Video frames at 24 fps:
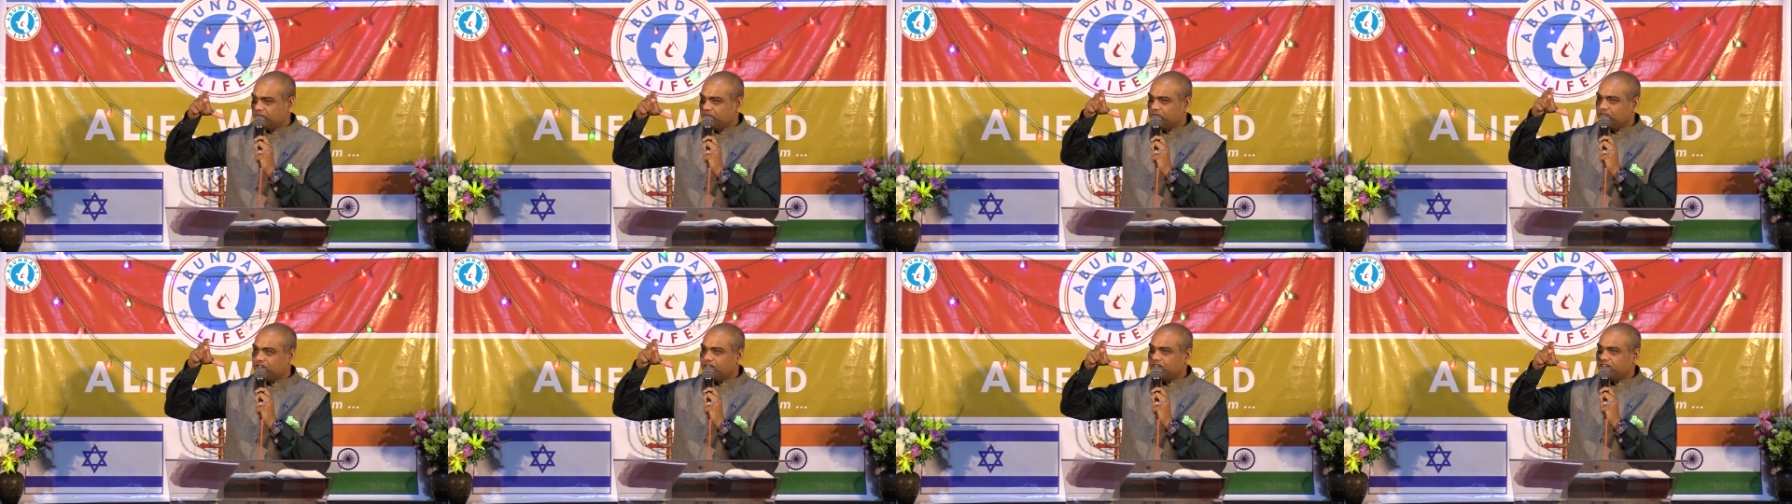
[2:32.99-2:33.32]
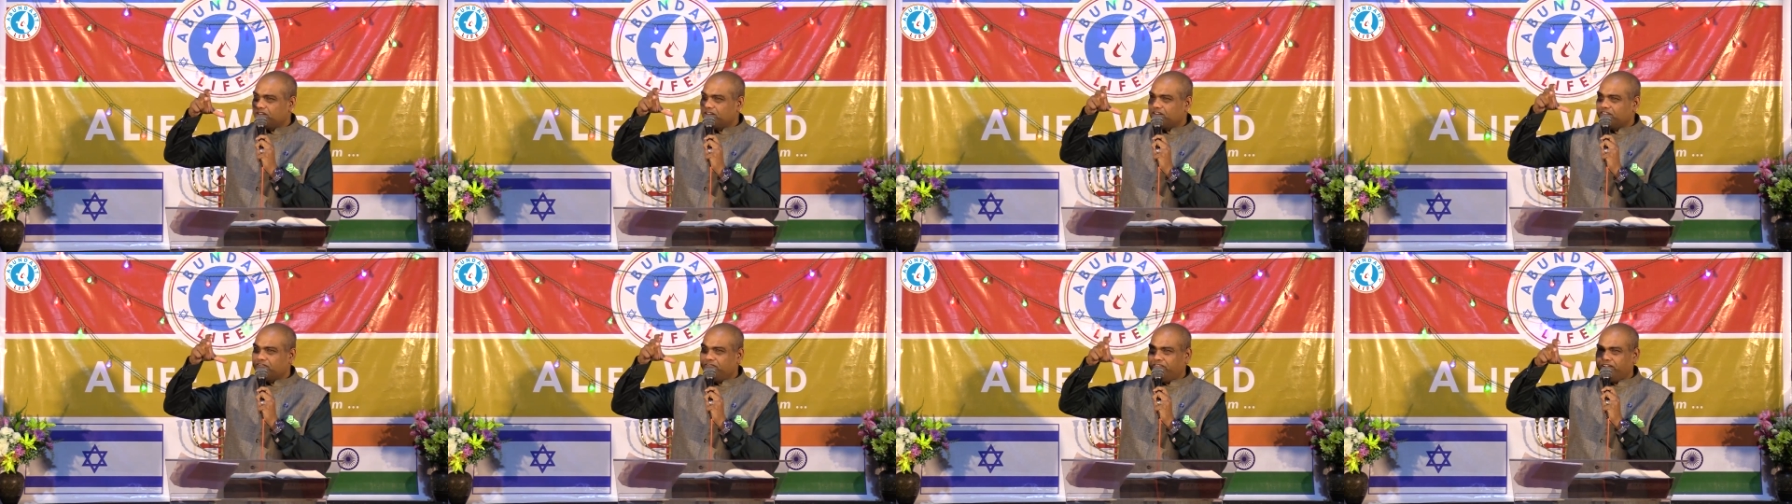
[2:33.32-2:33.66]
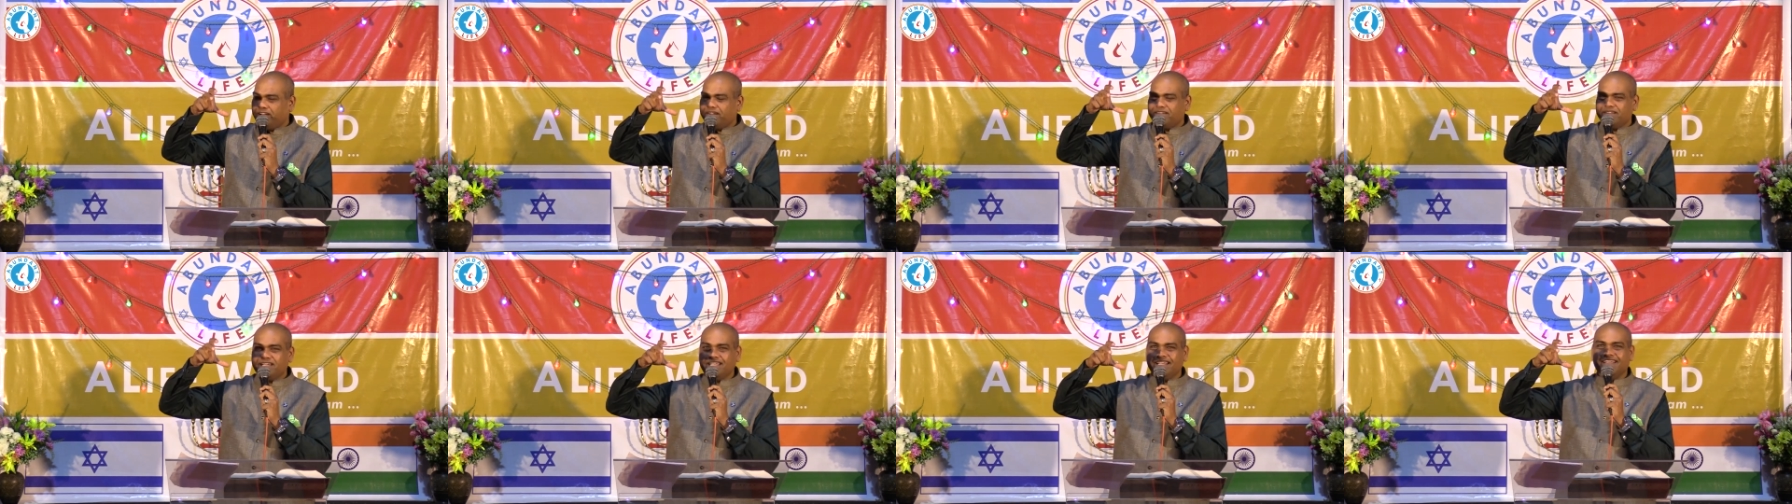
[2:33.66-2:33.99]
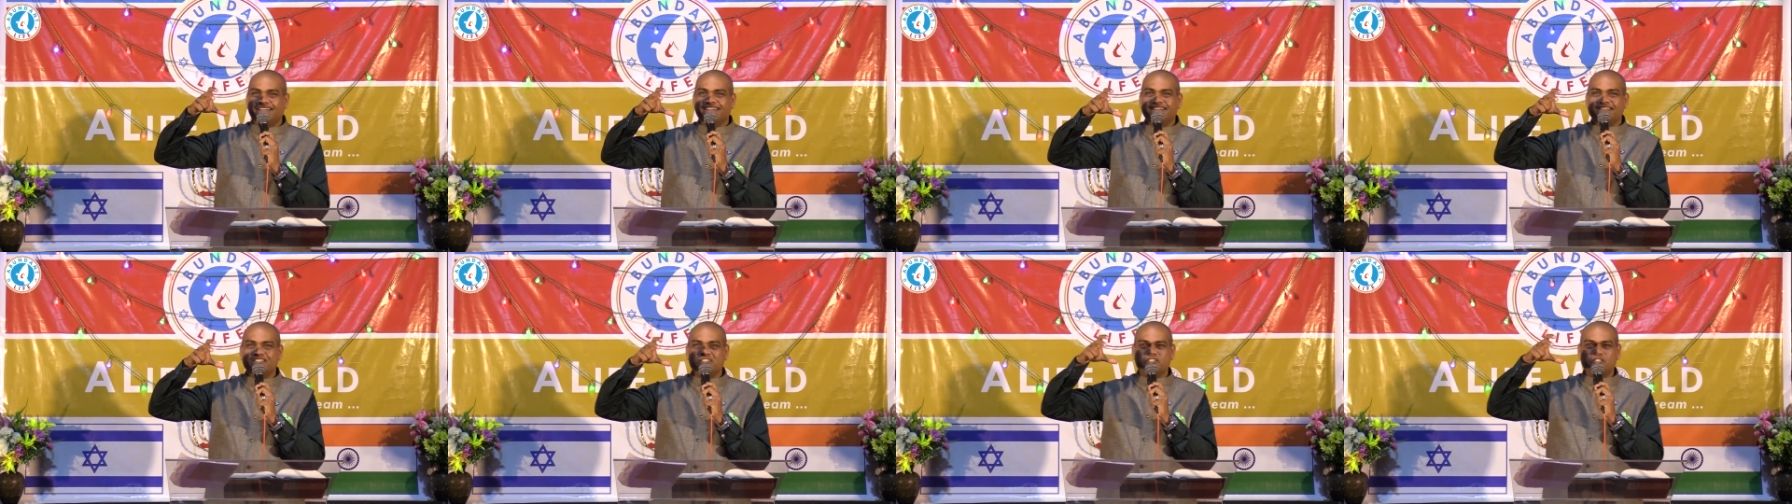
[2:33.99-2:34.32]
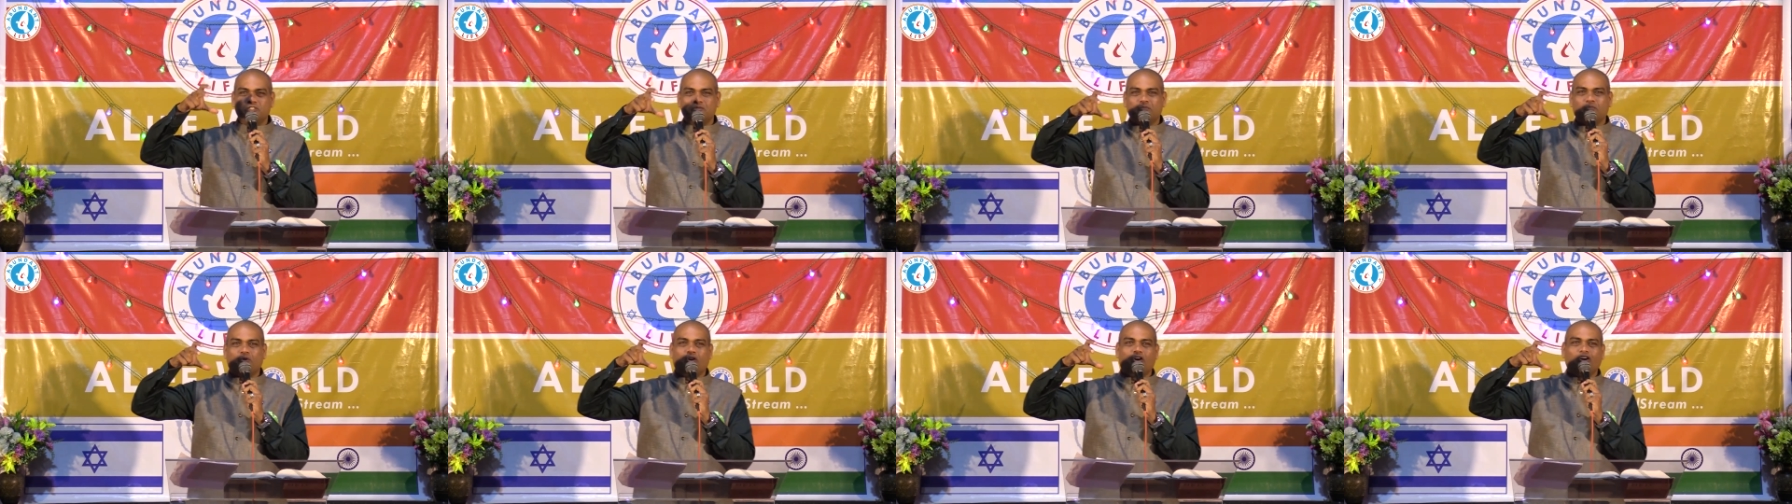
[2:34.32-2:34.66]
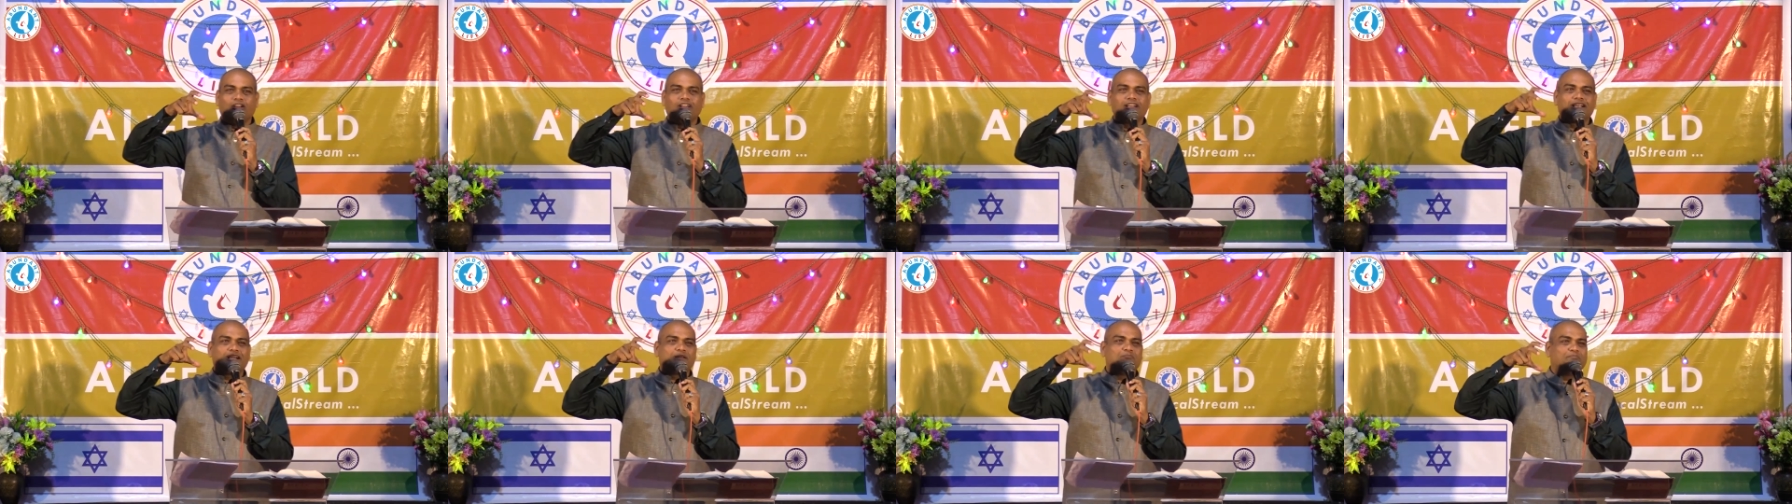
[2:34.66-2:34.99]
were very
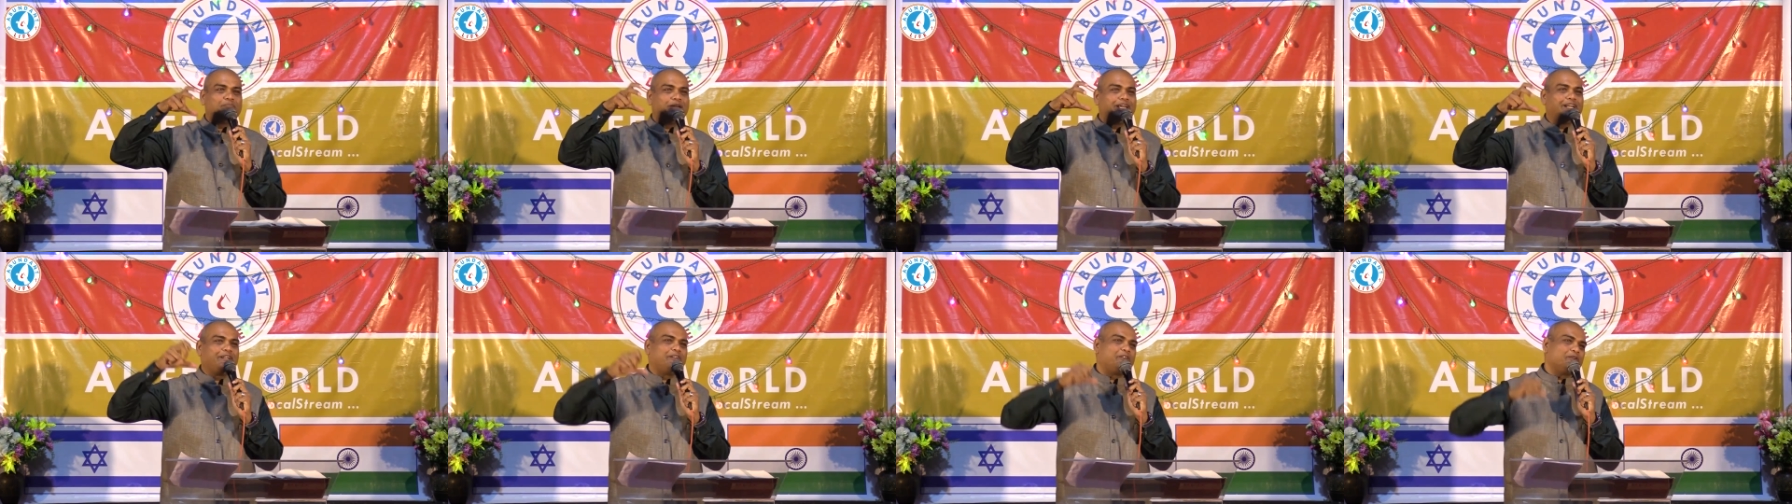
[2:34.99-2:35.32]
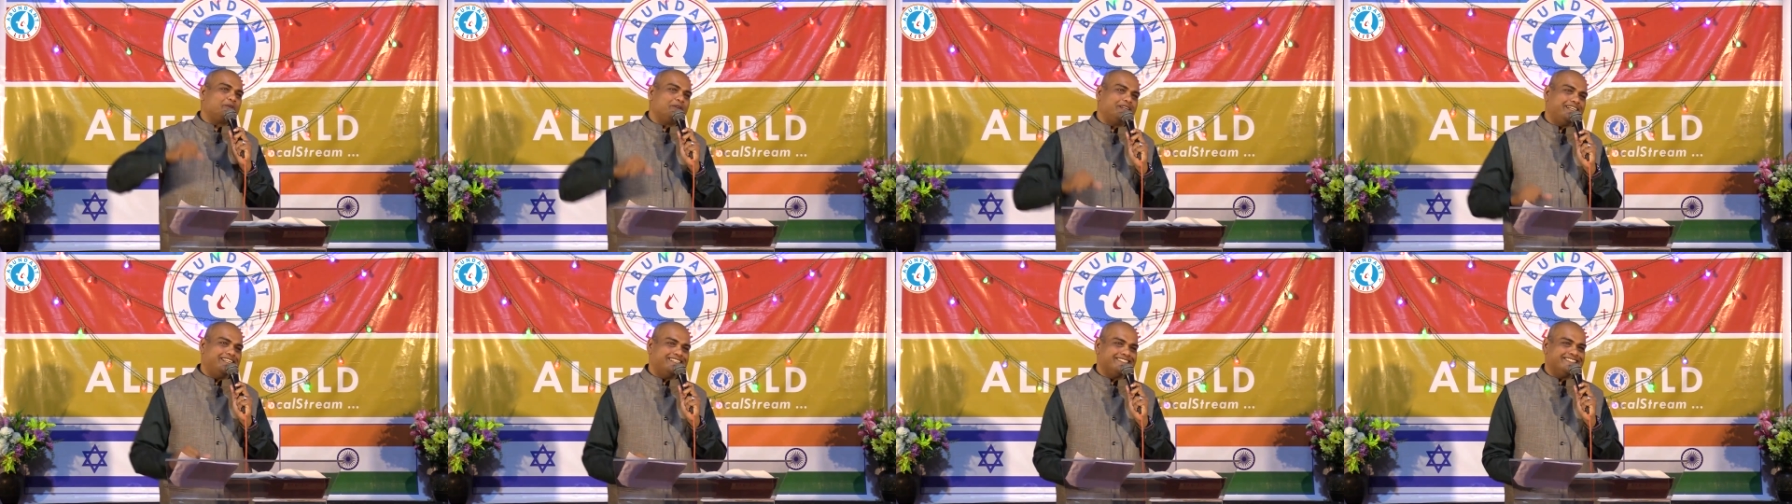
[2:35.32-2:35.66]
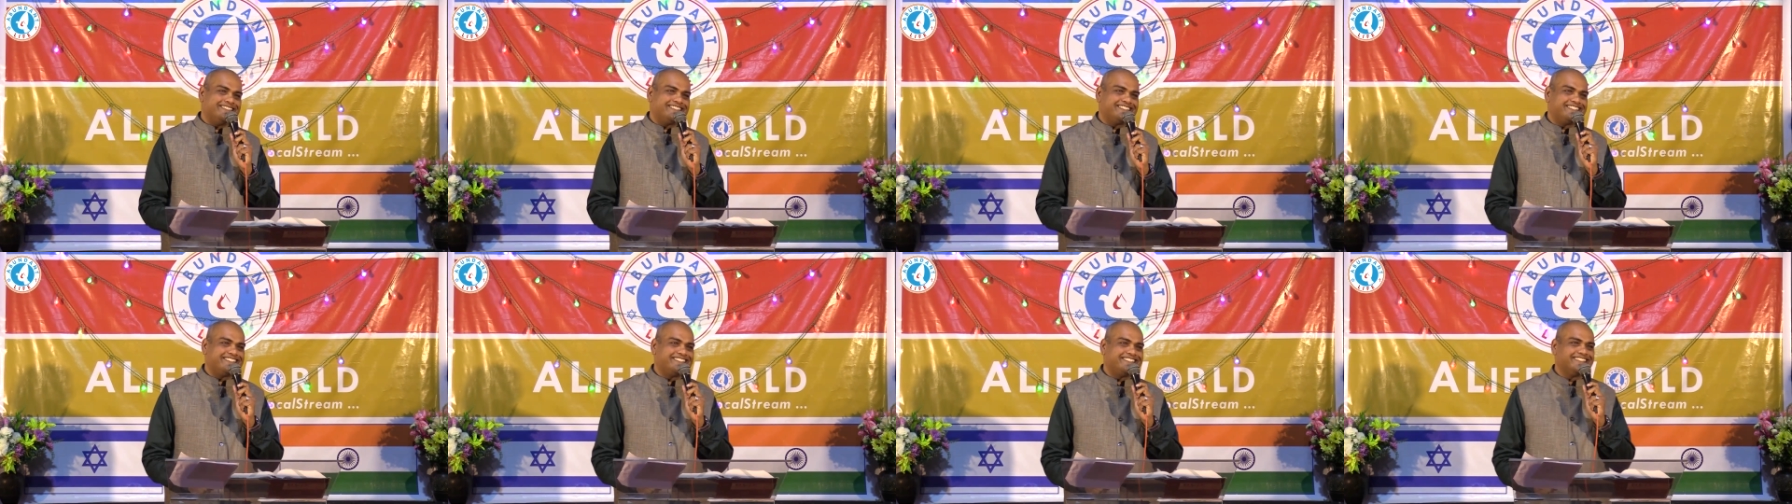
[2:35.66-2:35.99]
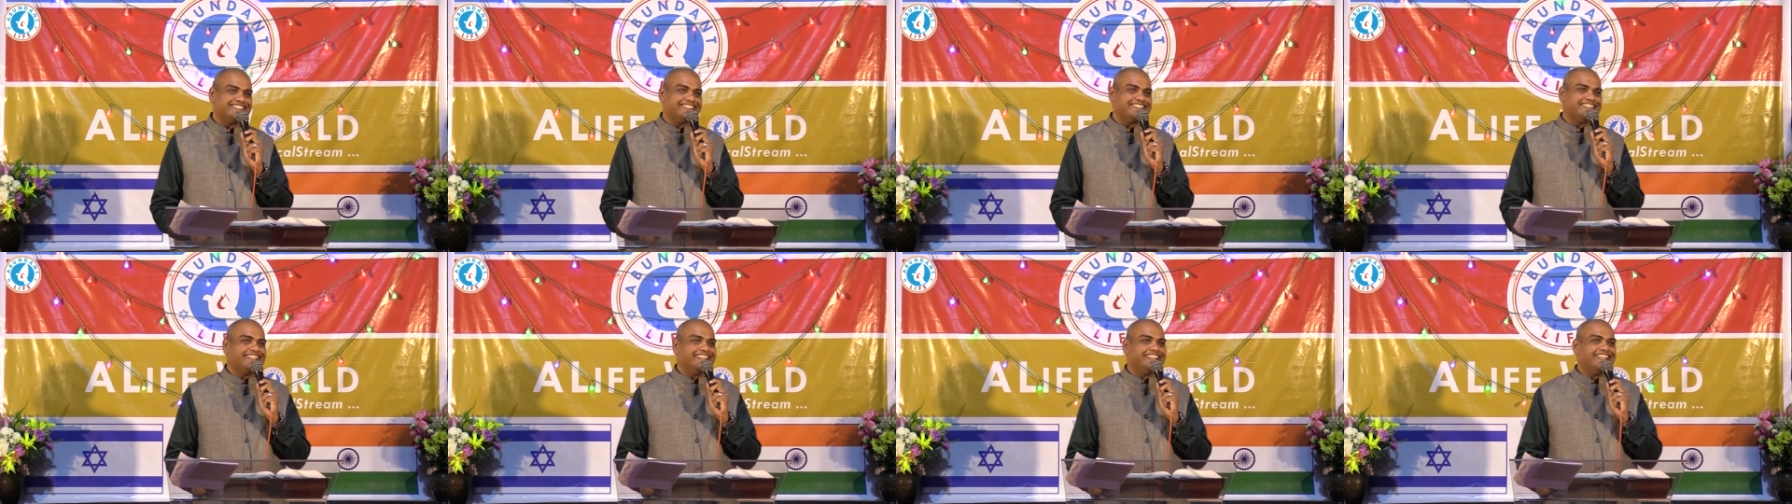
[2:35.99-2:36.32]
small compared to his.